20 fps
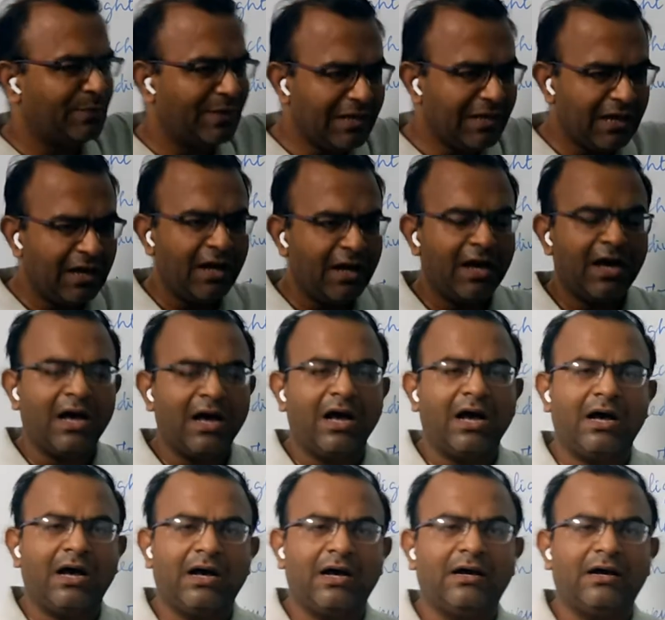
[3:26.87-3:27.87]
be
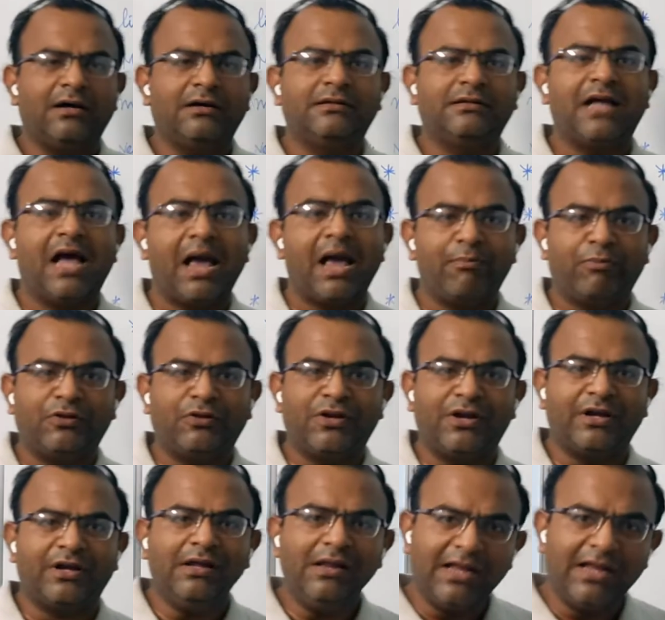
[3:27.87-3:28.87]
the
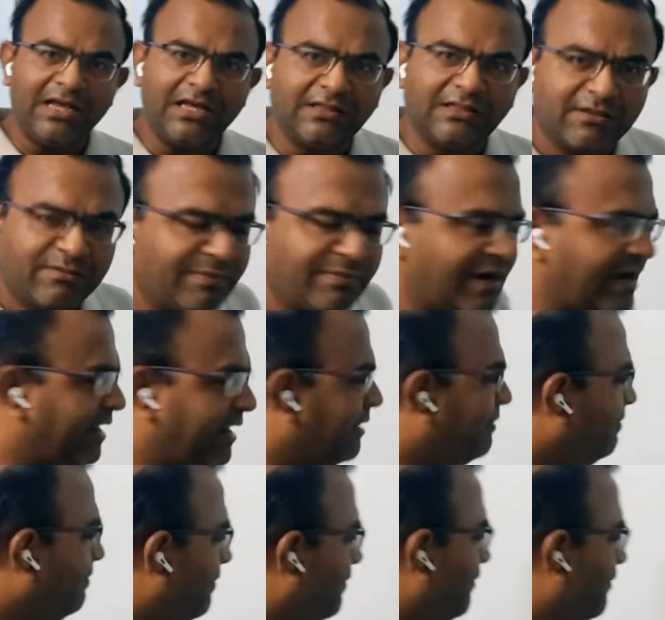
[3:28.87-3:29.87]
hypothetical ether
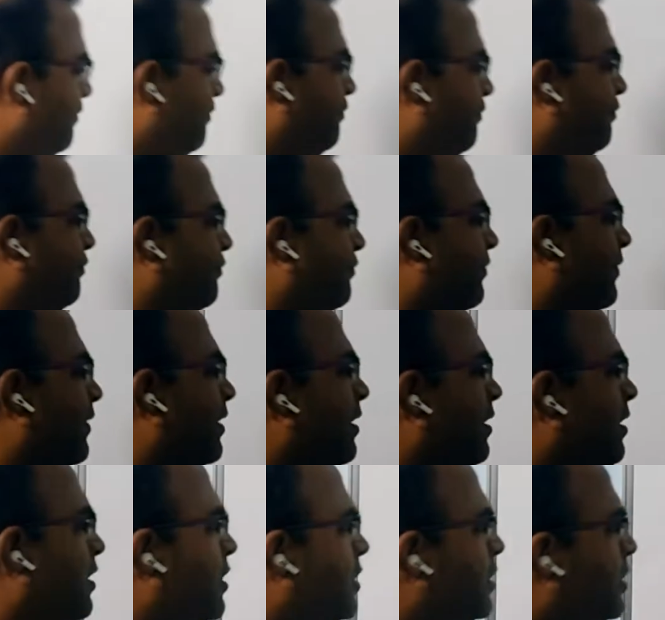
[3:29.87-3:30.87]
medium.
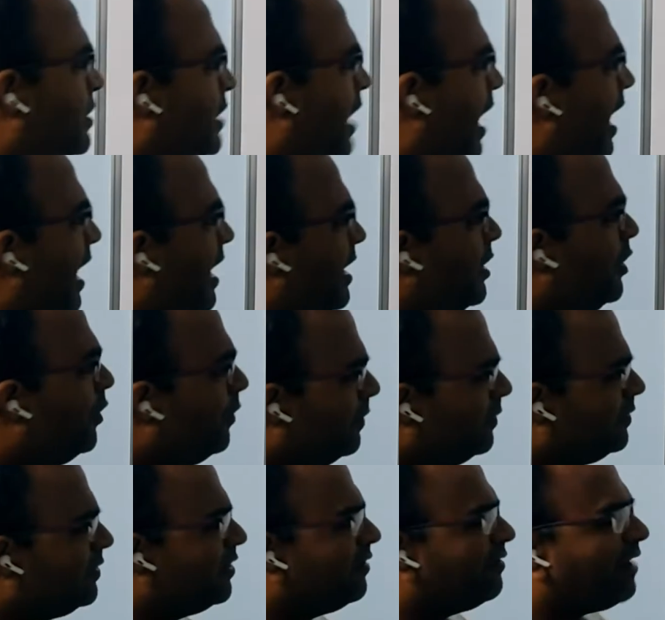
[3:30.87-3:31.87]
And
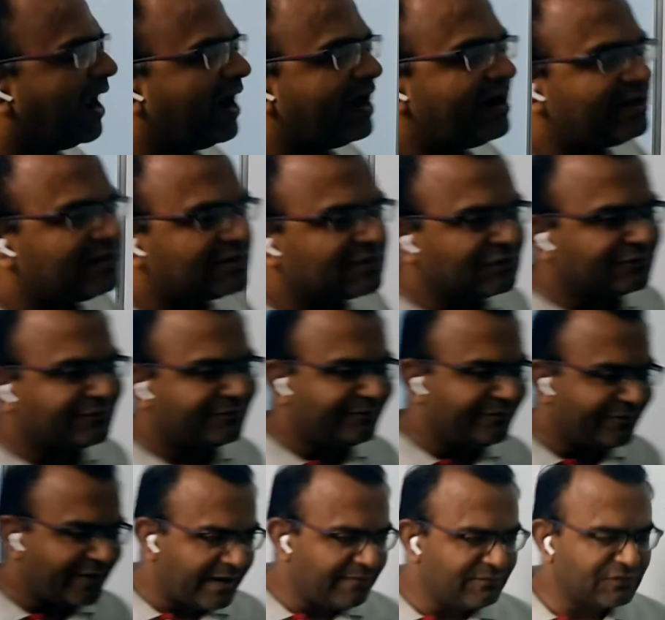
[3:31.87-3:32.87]
Newtonian ideas of
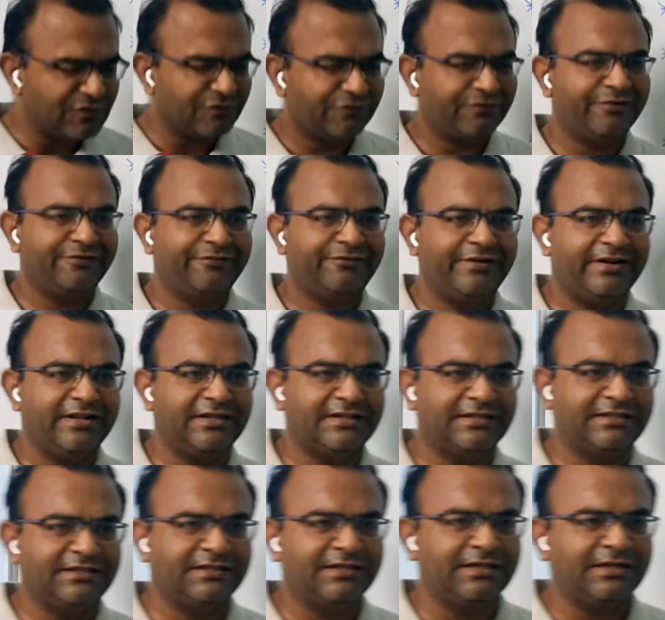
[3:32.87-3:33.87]
frames of
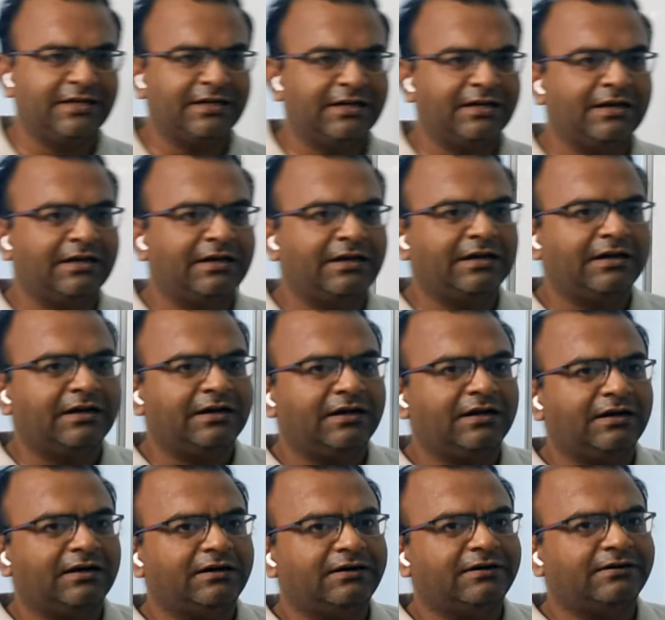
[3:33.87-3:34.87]
reference
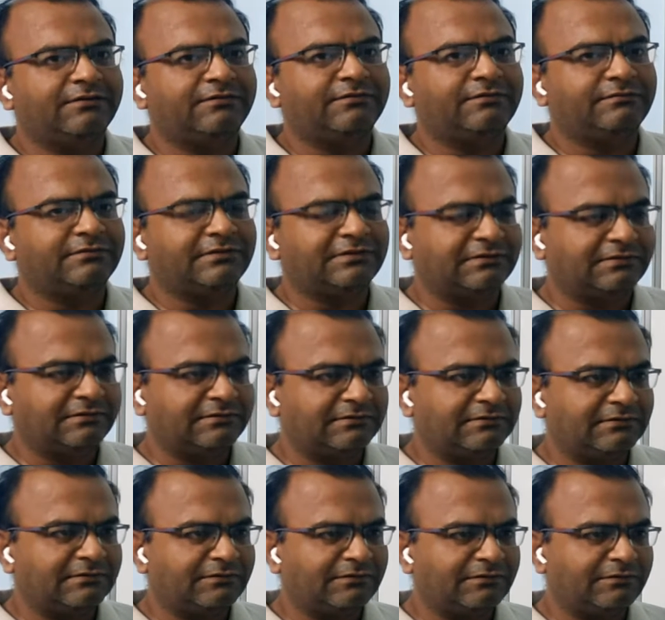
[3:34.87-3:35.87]
for
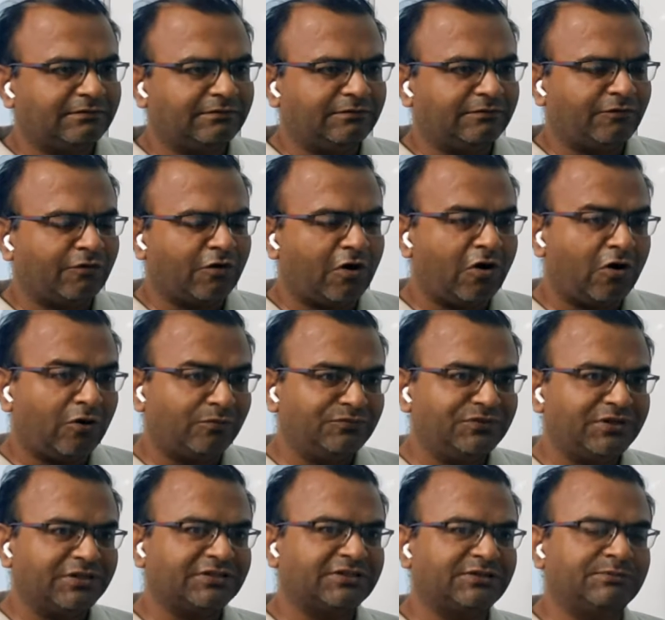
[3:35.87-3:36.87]
an
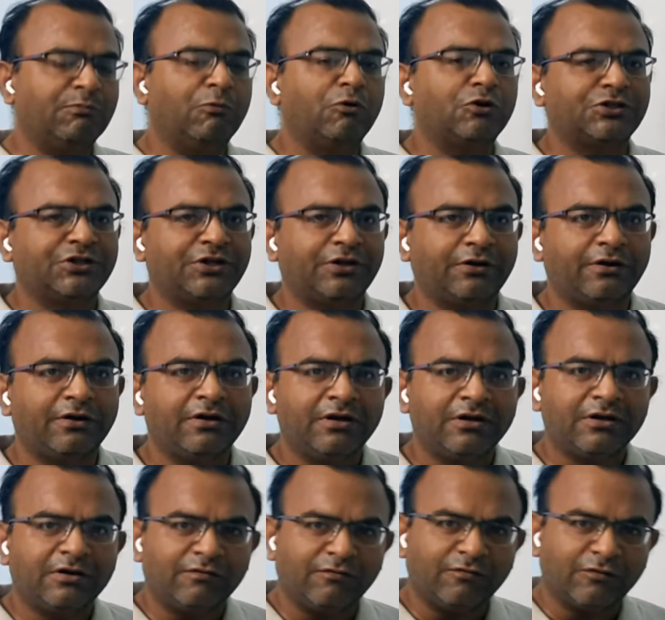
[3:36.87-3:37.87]
object's motion
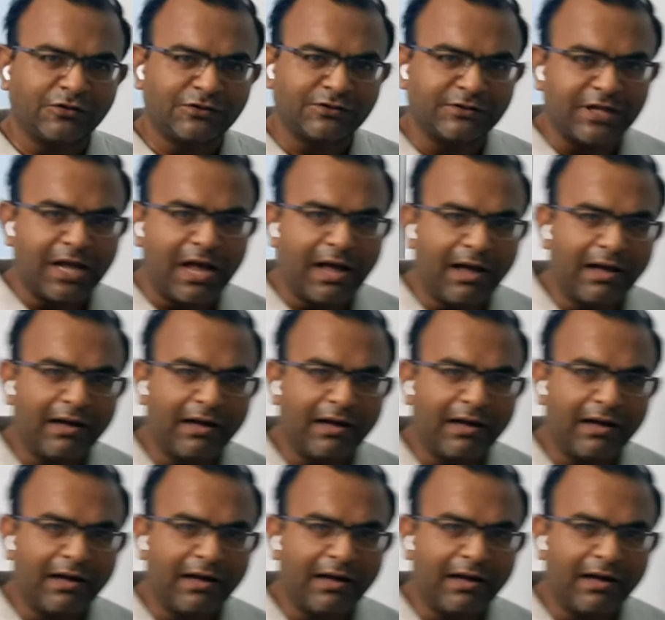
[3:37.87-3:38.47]
was